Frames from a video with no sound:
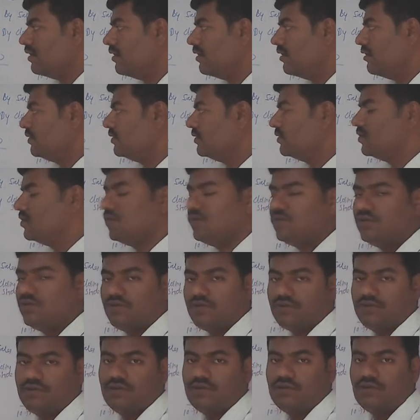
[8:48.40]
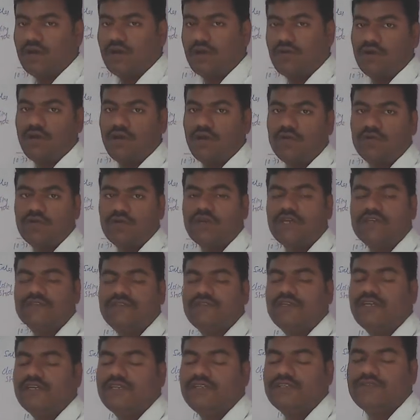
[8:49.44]
So how to consider
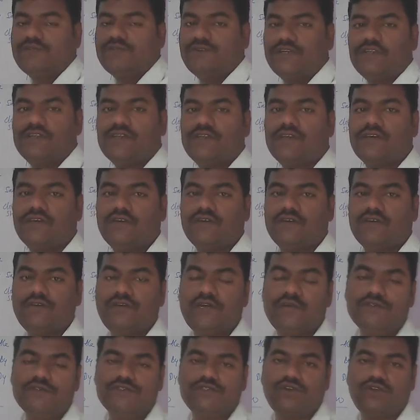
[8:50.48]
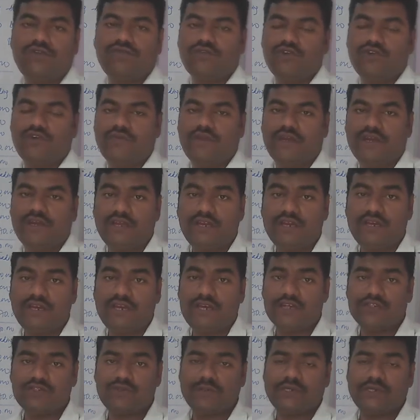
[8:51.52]
this one in the valuation of goodwill? It has
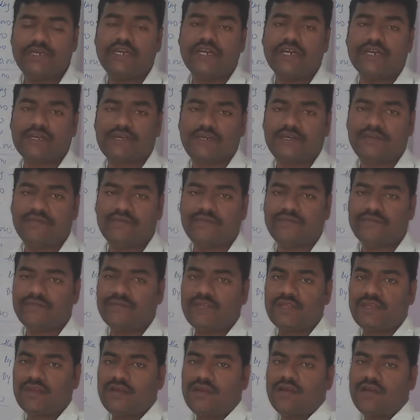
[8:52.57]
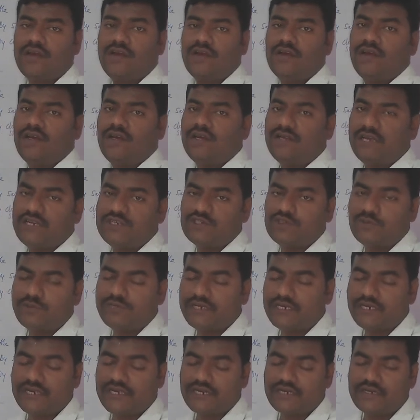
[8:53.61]
to be deducted. It has to be
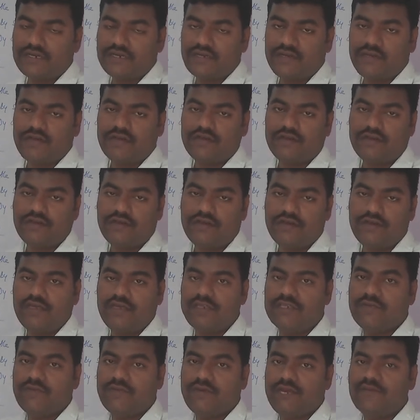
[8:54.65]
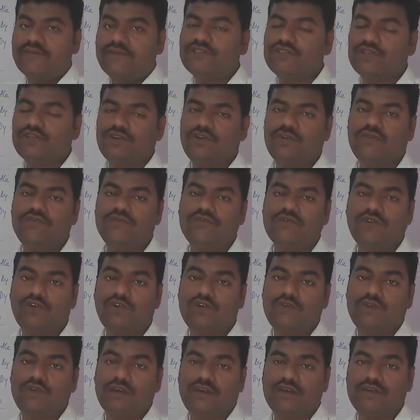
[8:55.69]
deducted in the valuation of
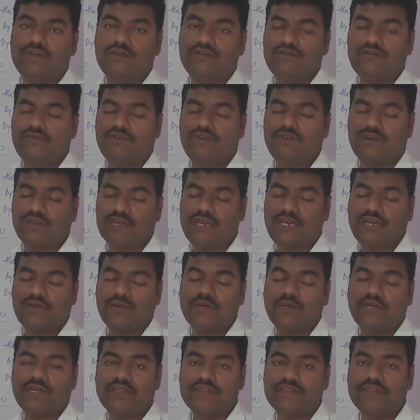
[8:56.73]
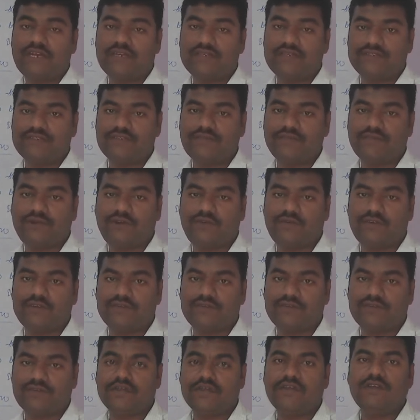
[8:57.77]
goodwill or calculating the adjusted
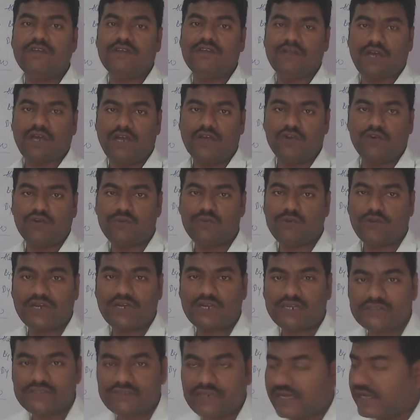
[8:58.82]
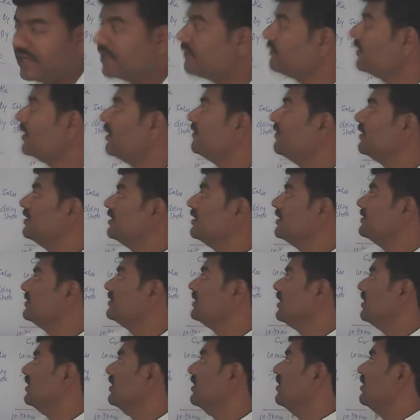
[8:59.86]
profits. I hope you are understanding. Whenever there is an
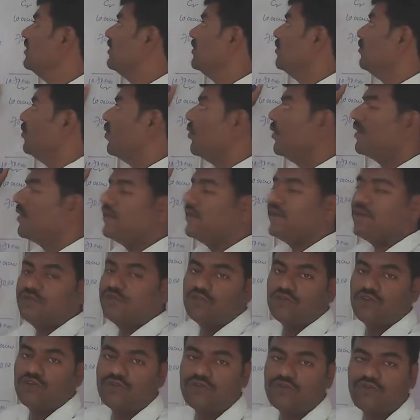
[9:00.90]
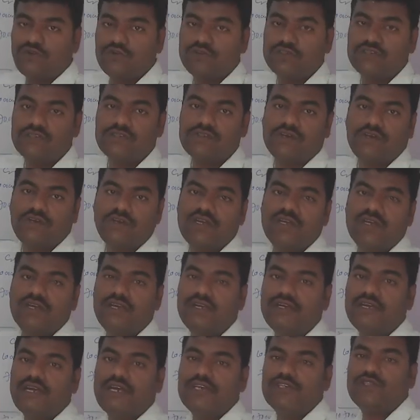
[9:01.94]
overvaluation of closing stock, it
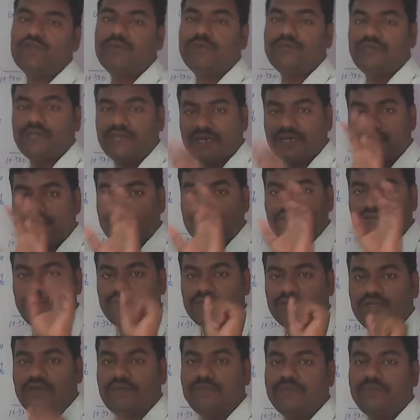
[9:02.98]
has to be deducted from the